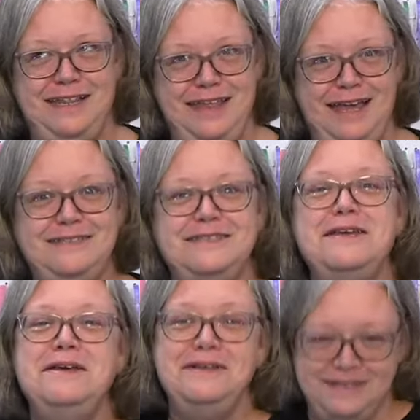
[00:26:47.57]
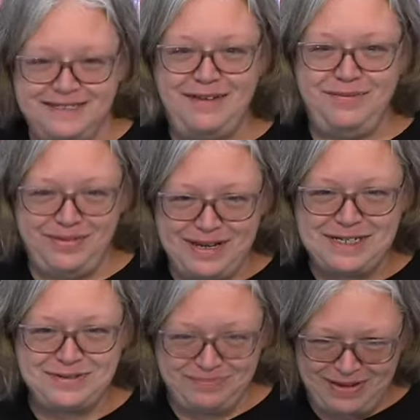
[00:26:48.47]
and that's
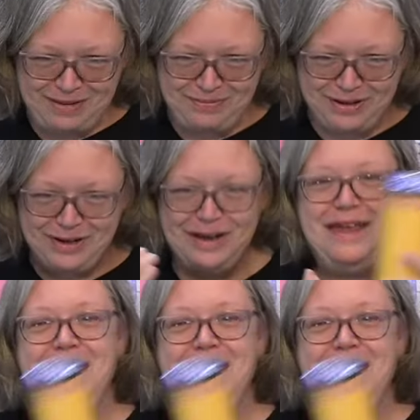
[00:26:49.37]
sublimation paper.